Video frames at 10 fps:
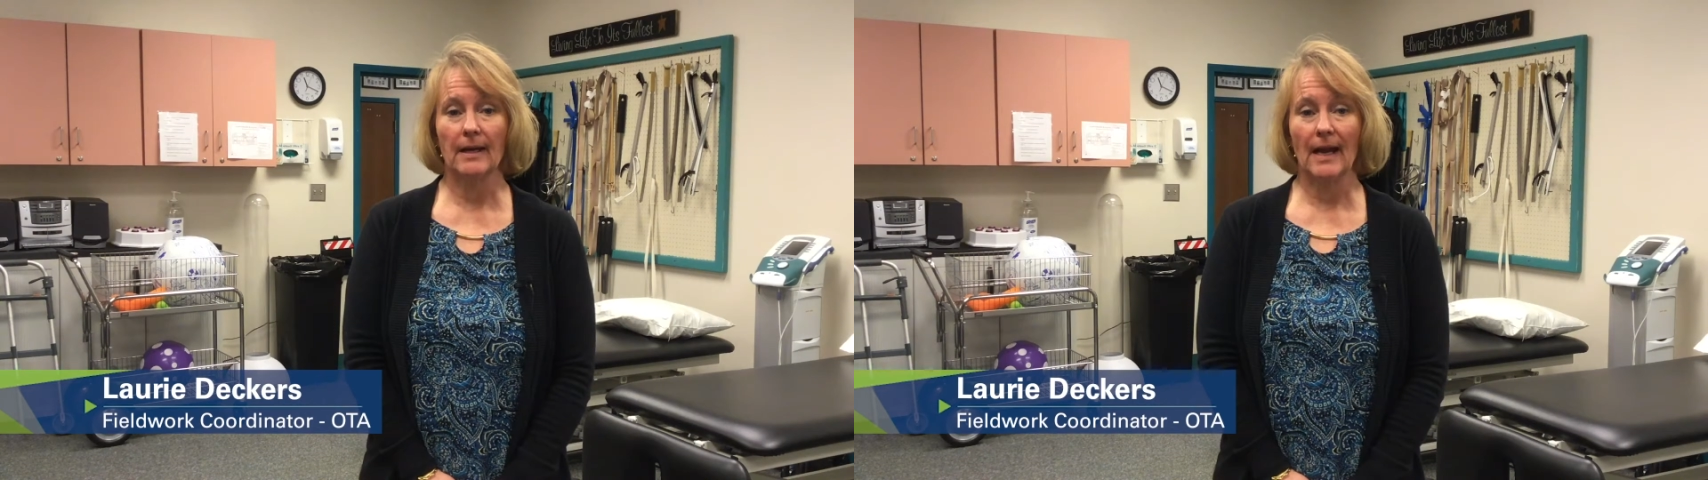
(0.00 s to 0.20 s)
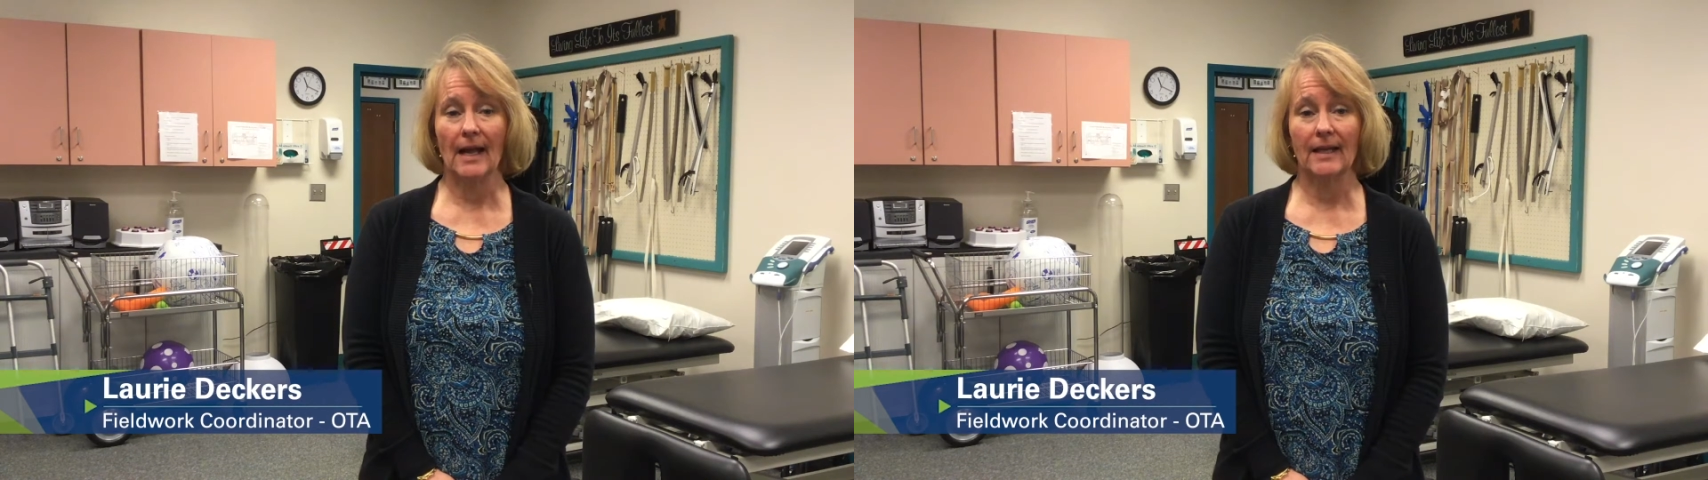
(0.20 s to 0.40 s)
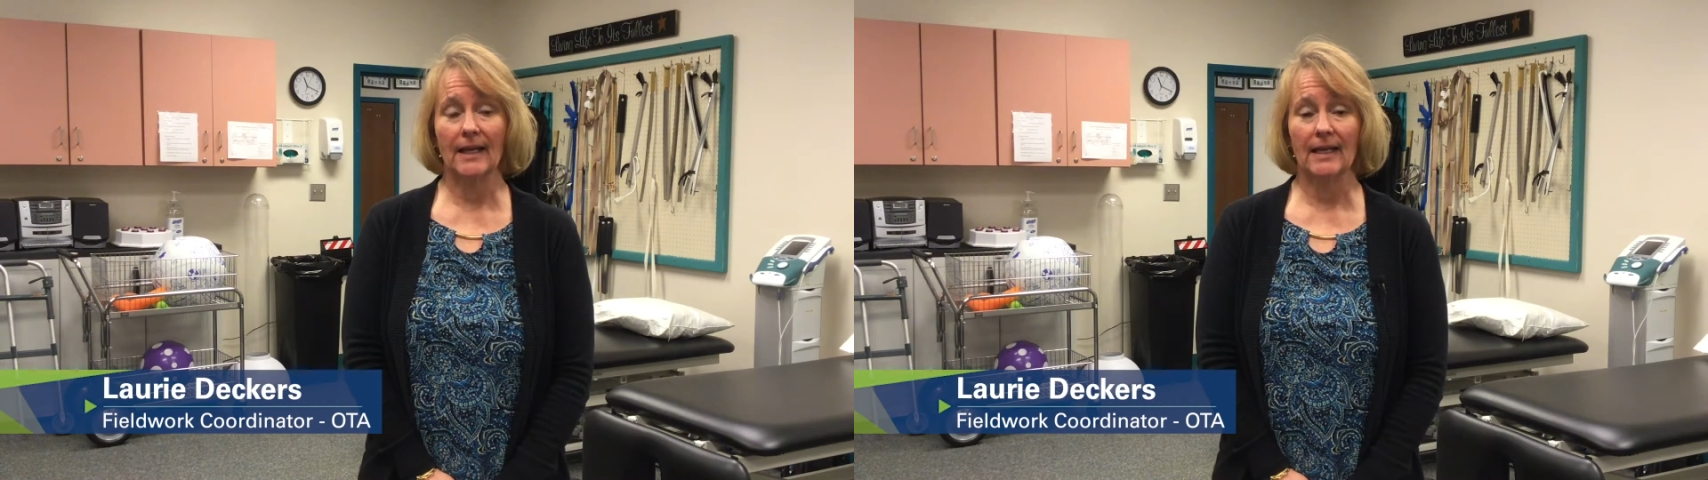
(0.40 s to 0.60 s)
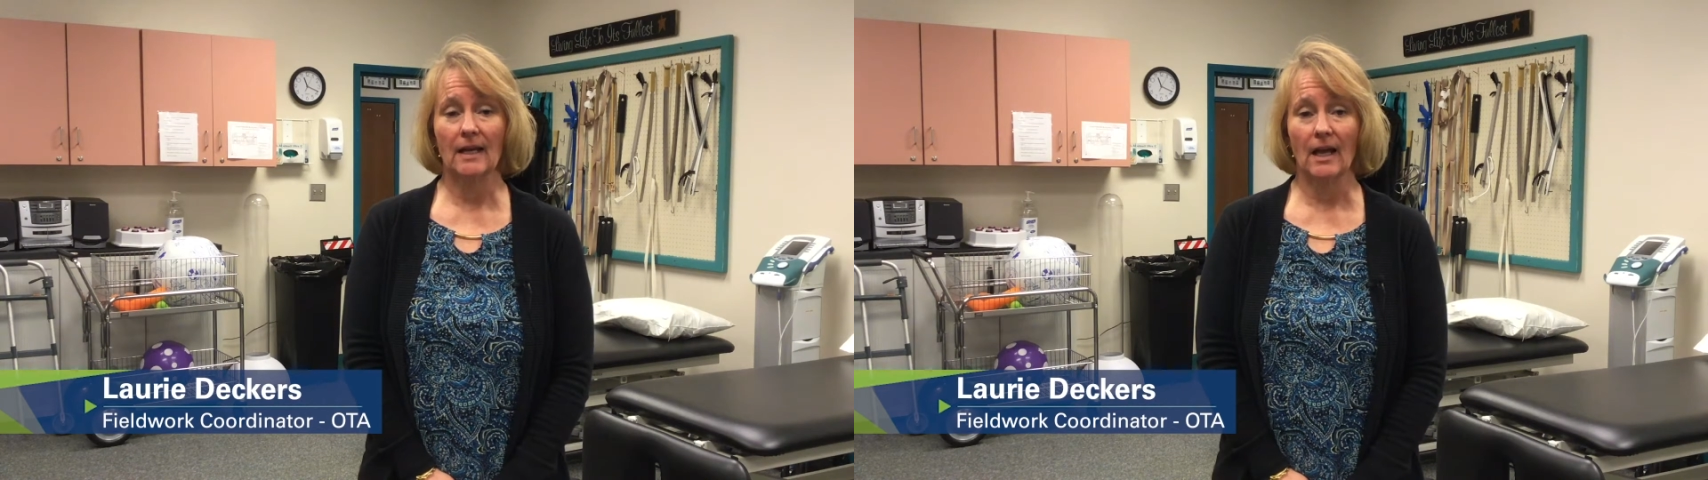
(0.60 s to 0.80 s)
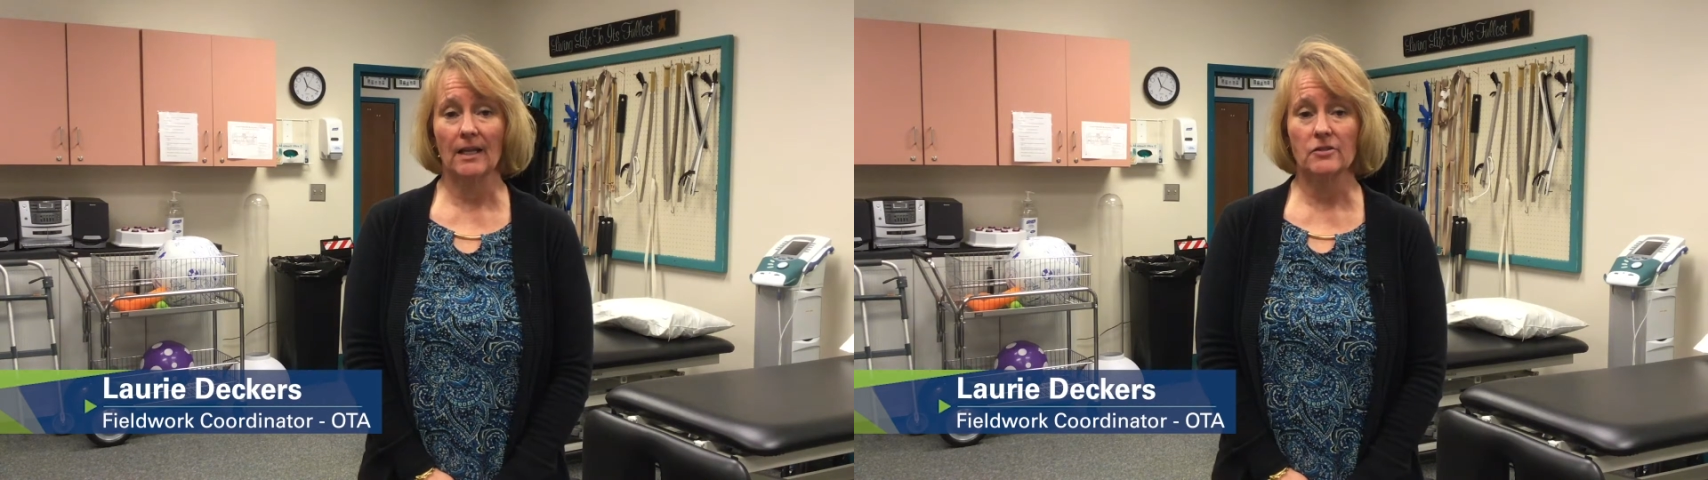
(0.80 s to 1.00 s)
at Allegany
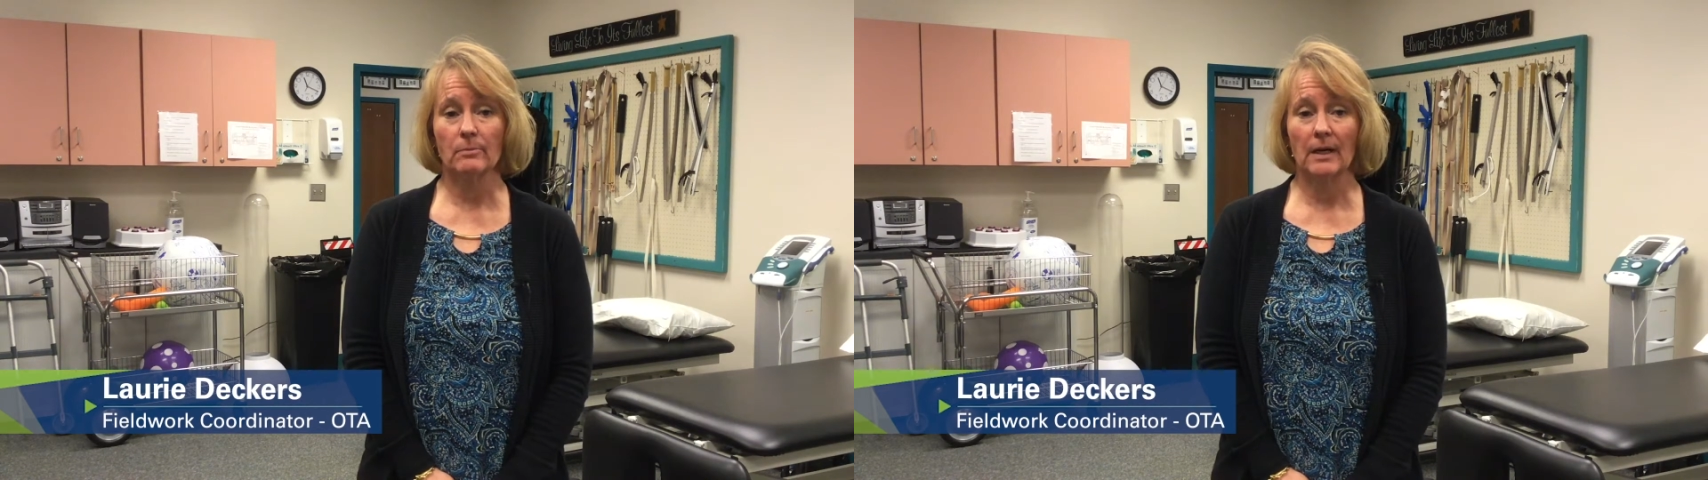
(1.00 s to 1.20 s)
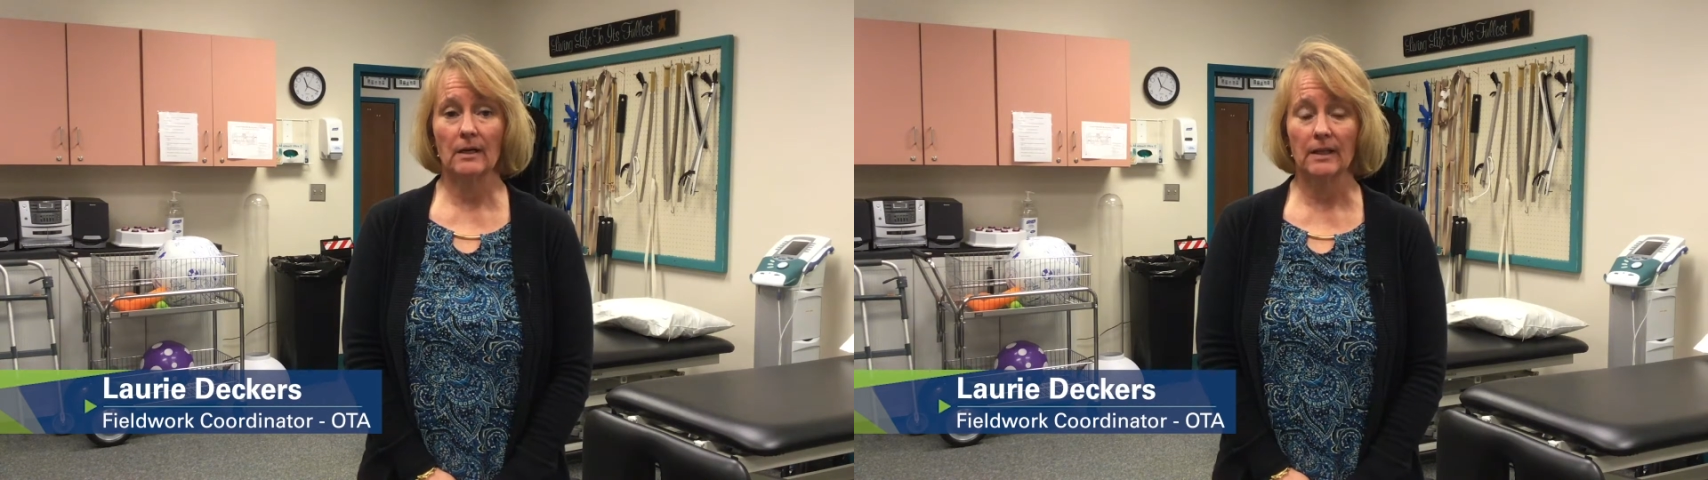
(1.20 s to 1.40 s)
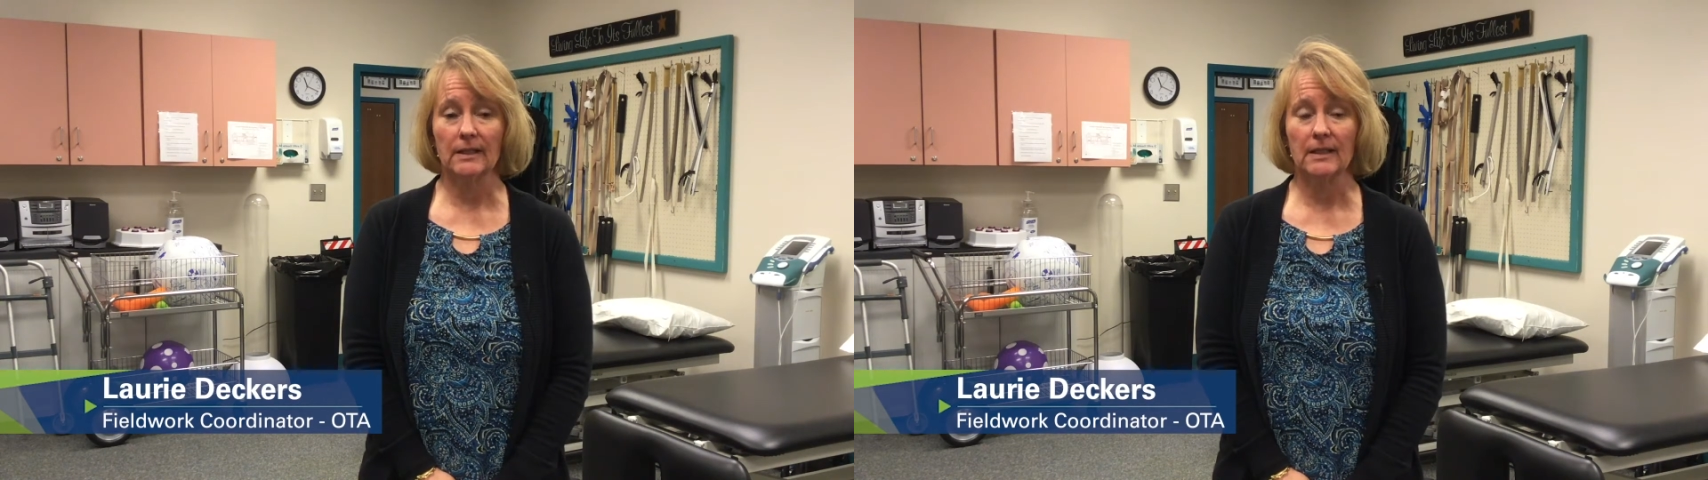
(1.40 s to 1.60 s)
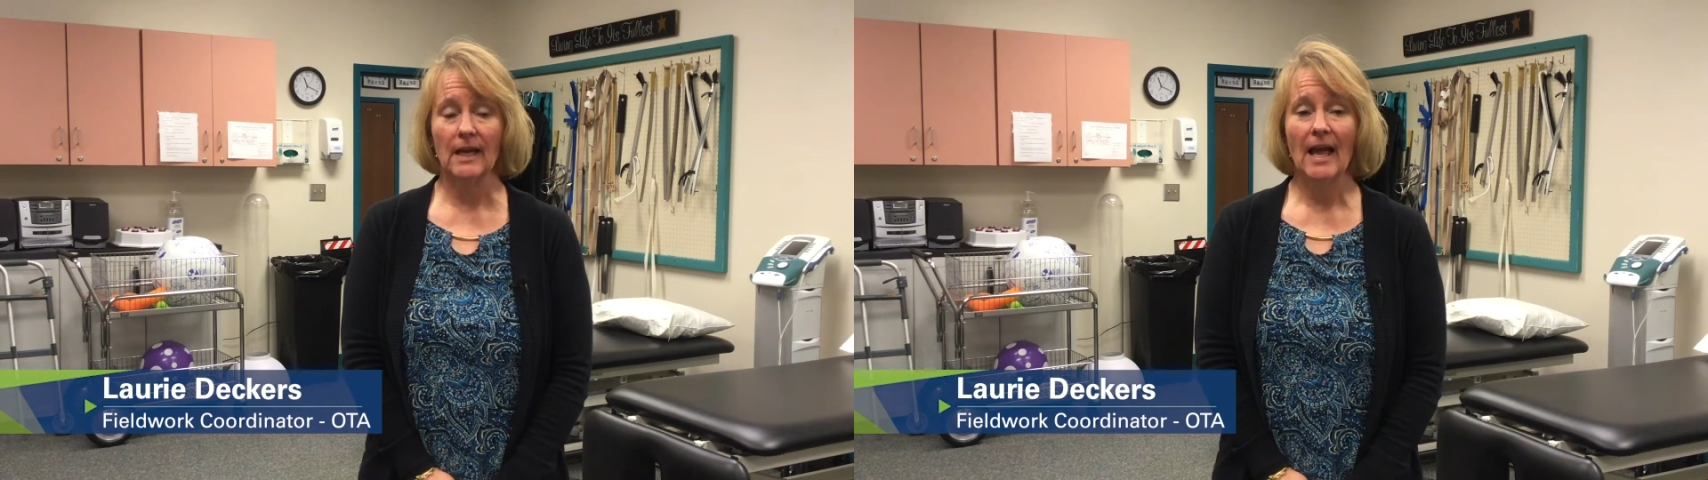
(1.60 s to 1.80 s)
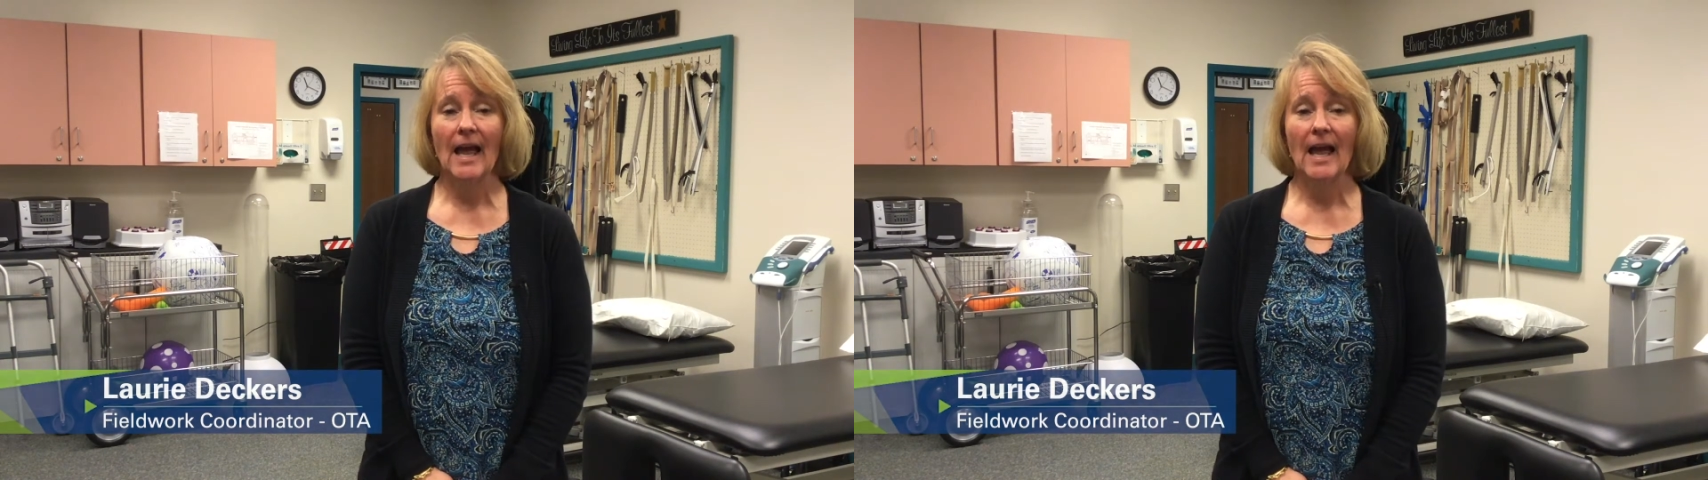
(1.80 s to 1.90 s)
College of Maryland.